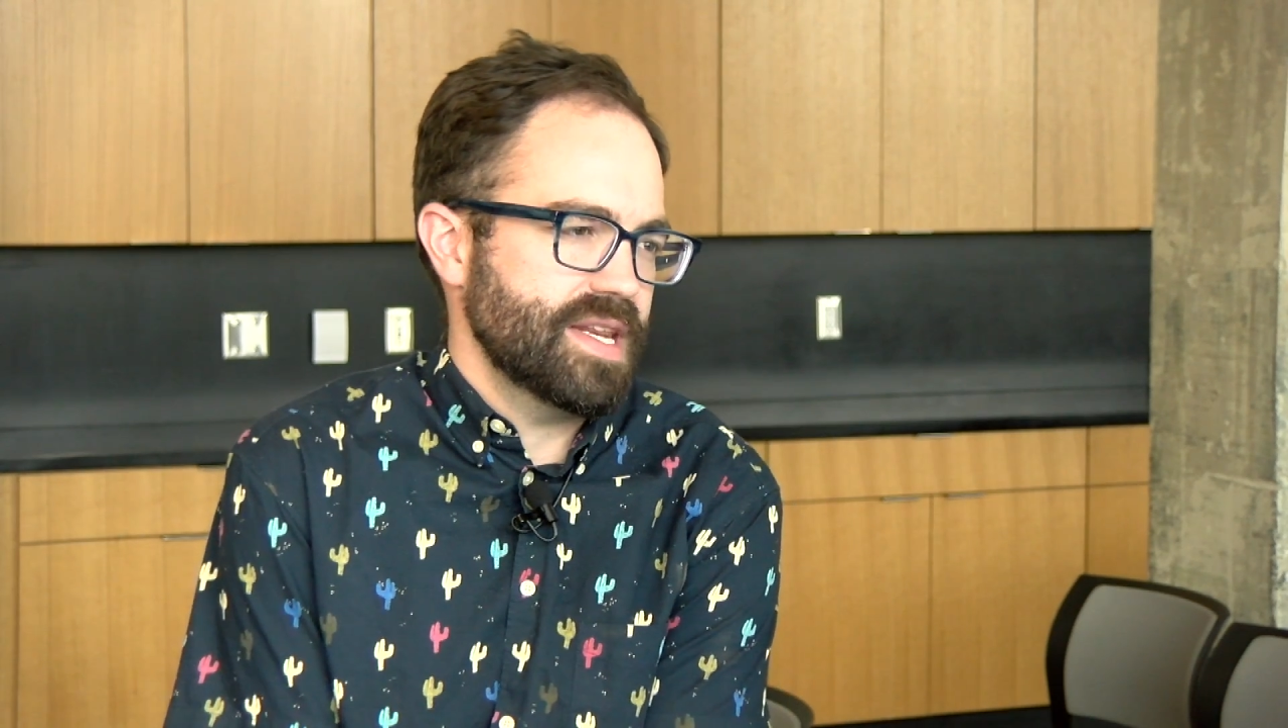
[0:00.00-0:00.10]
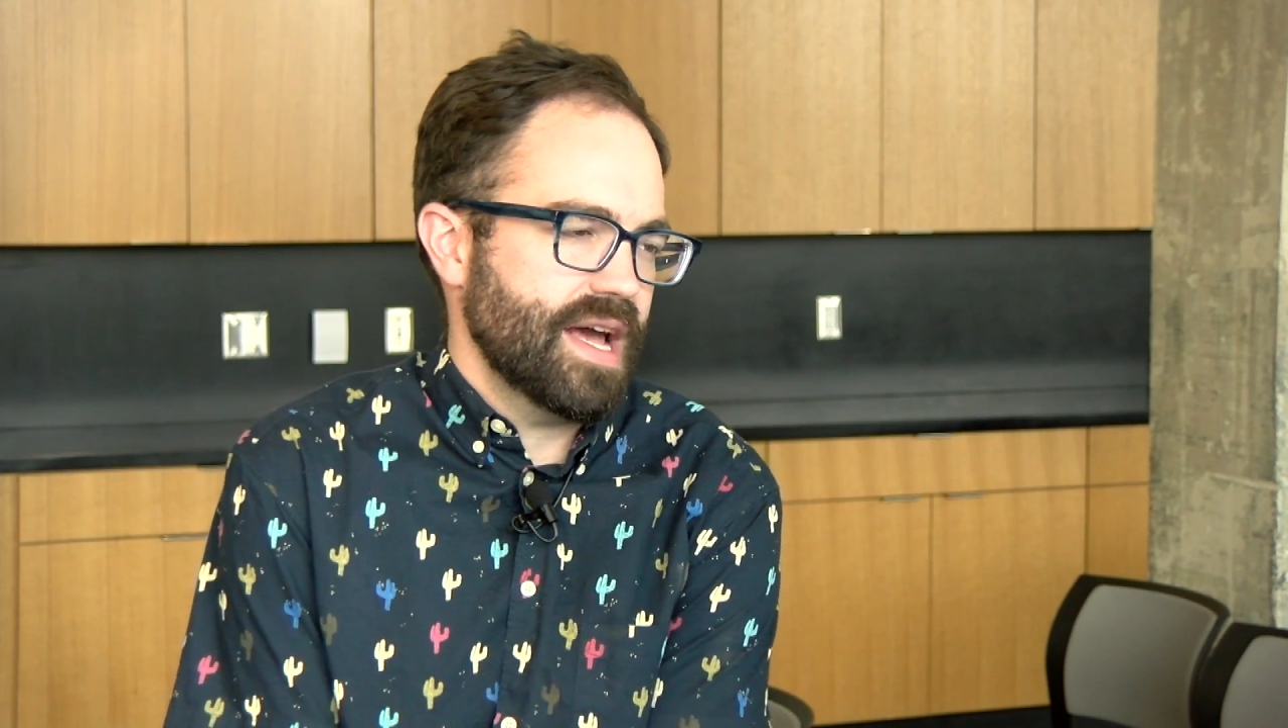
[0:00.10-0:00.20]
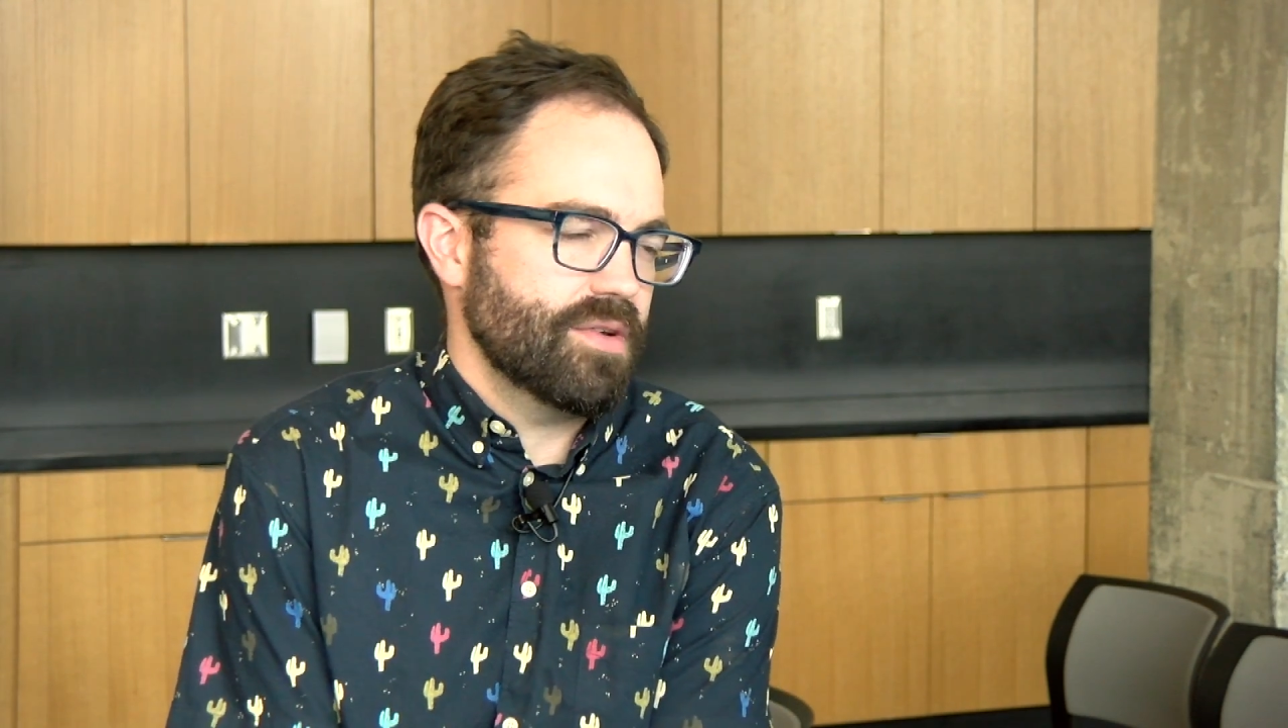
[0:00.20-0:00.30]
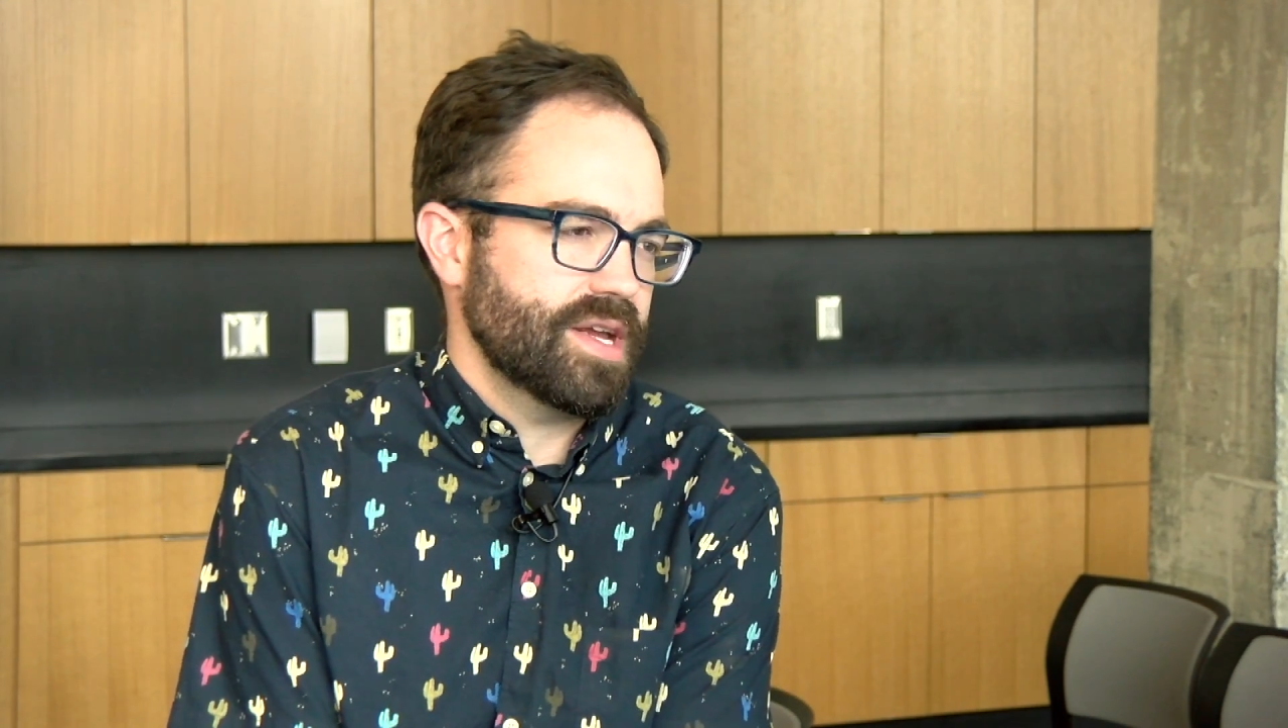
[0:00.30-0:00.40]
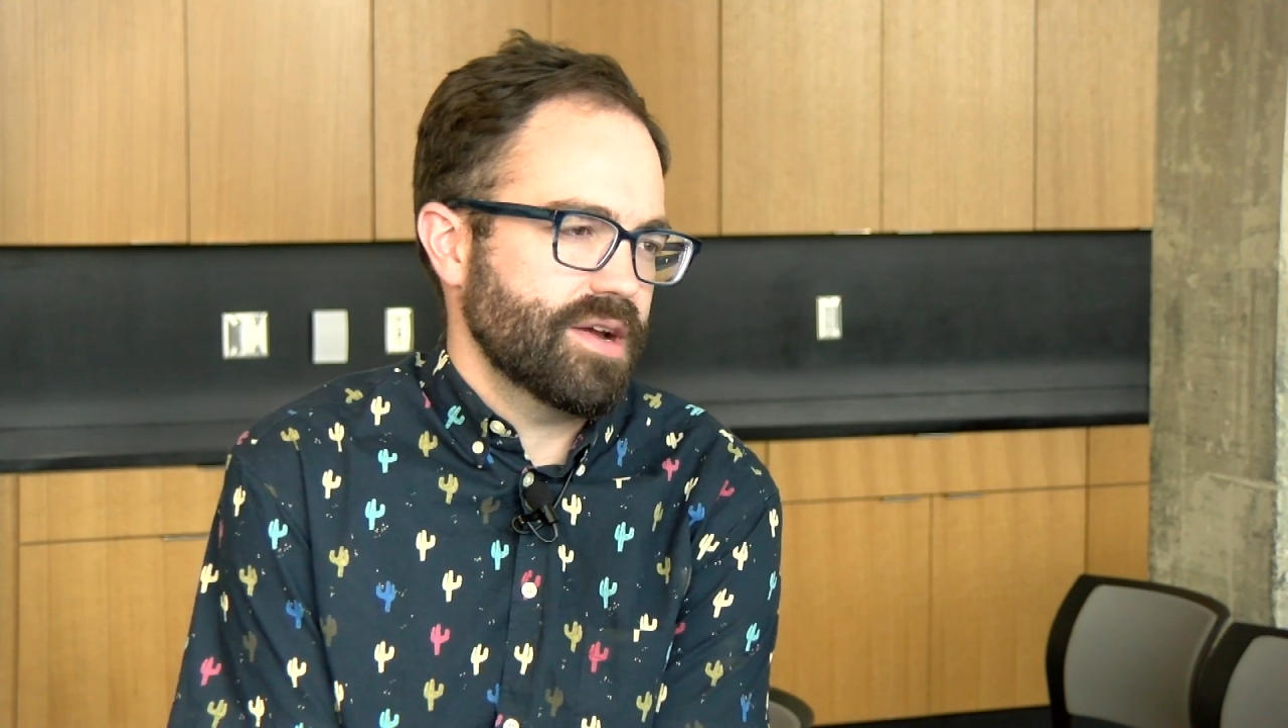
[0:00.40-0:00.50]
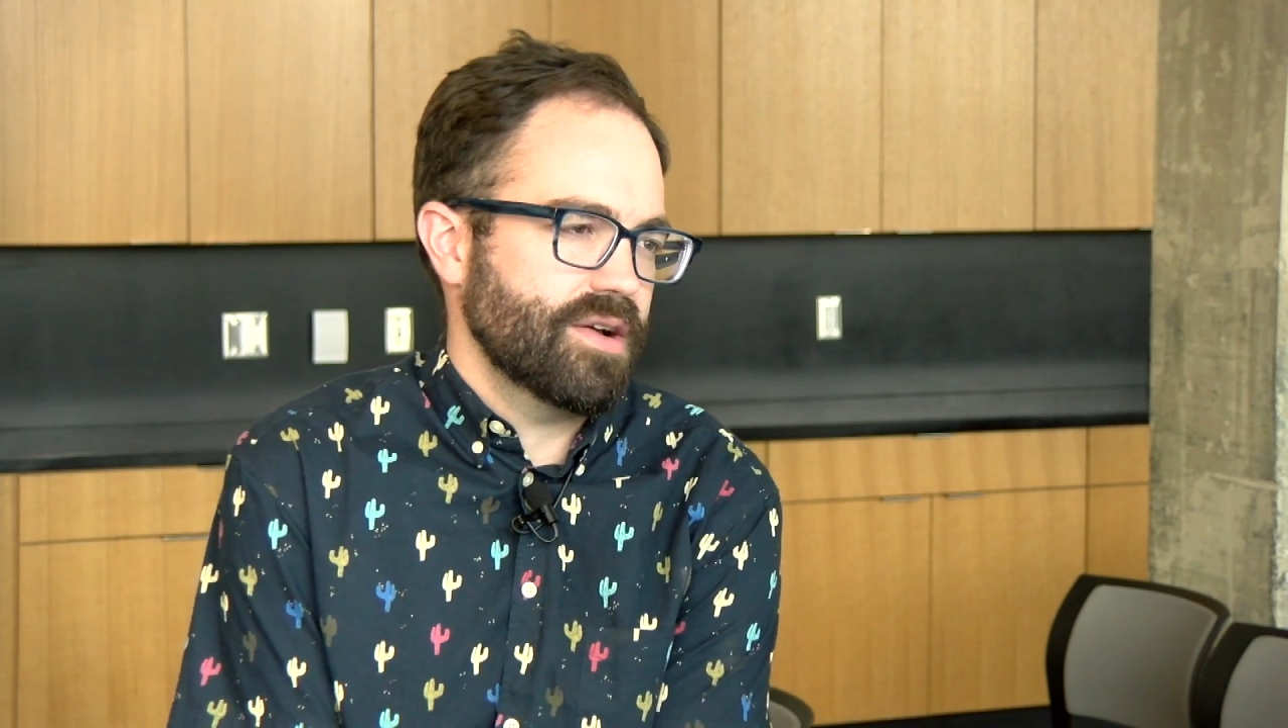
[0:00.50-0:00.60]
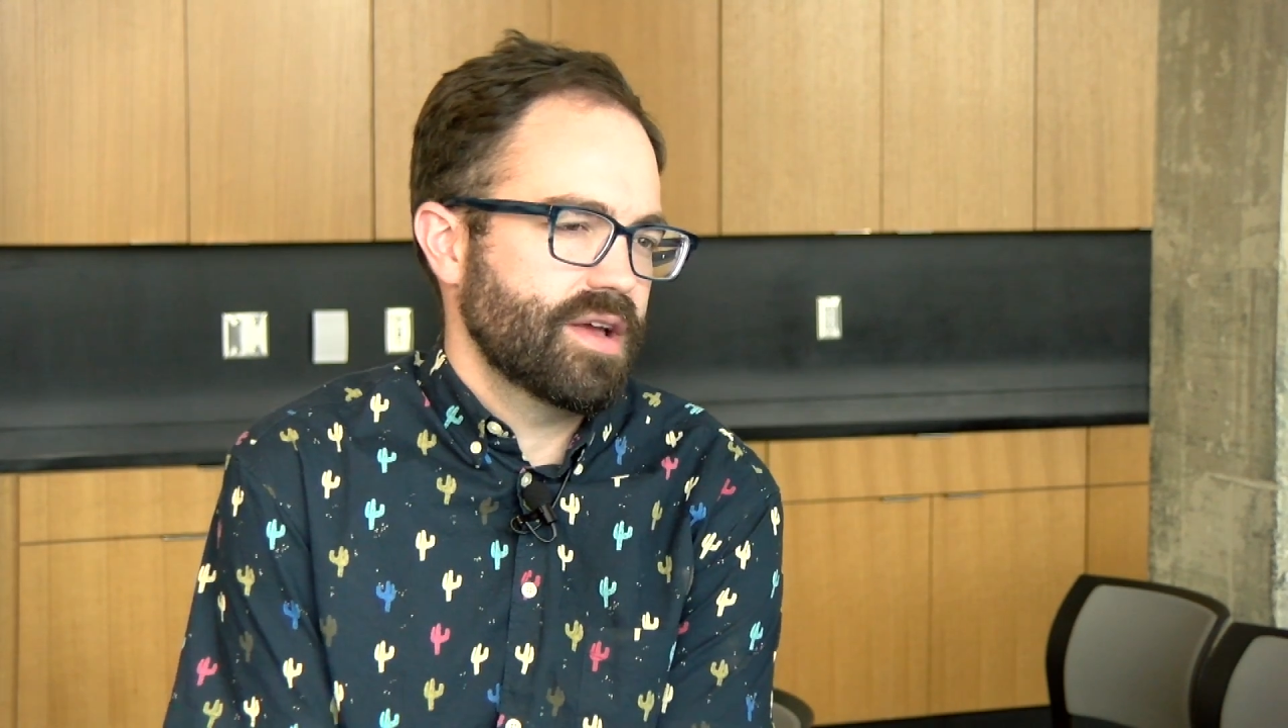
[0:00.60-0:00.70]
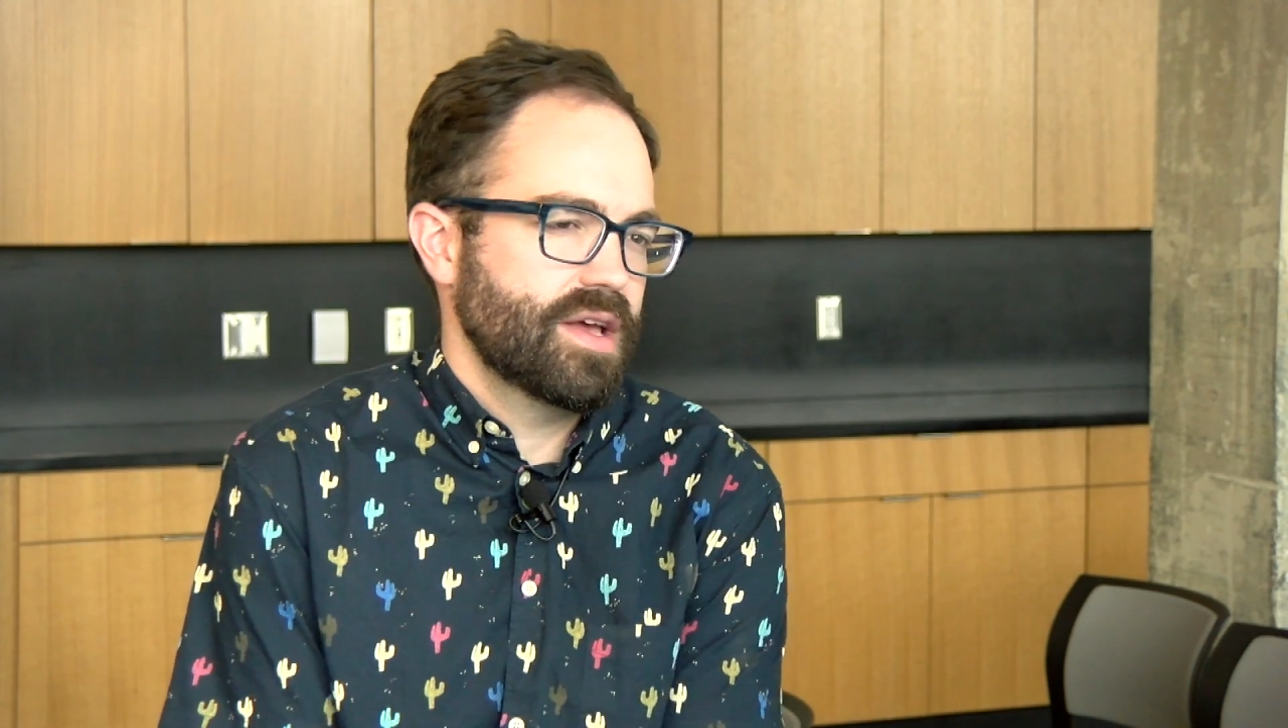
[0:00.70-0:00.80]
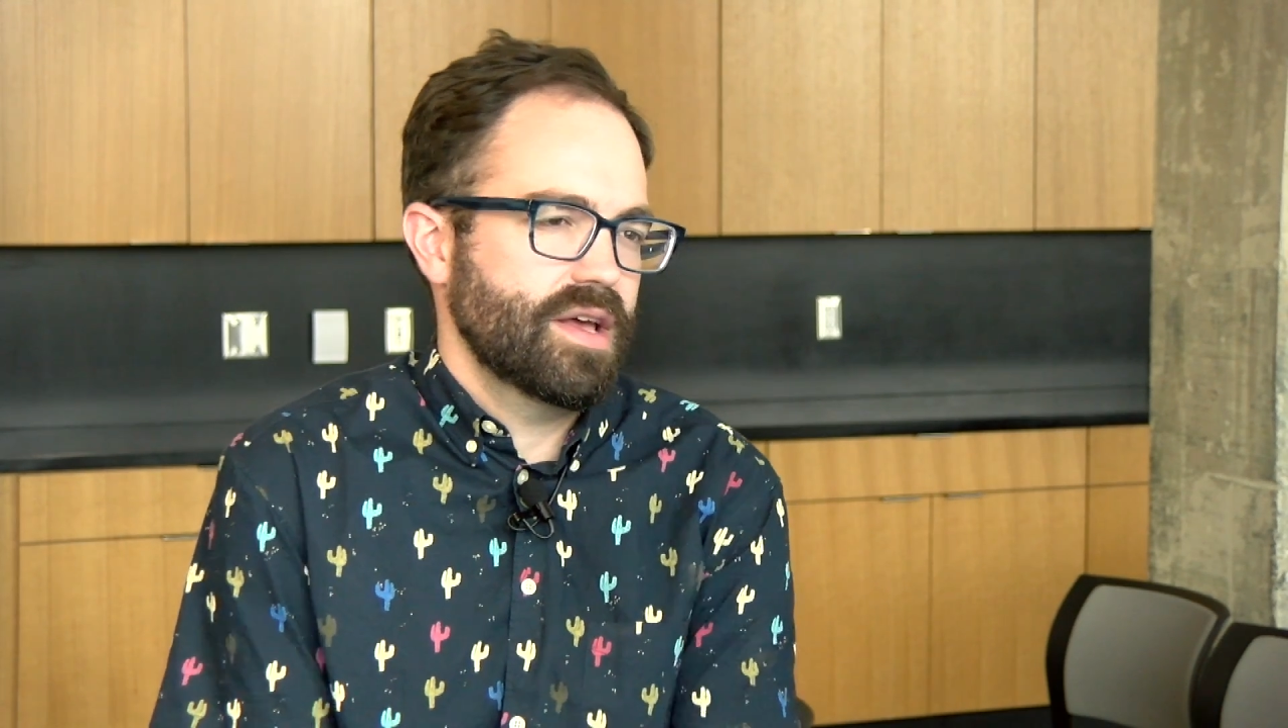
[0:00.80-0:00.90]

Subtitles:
down here,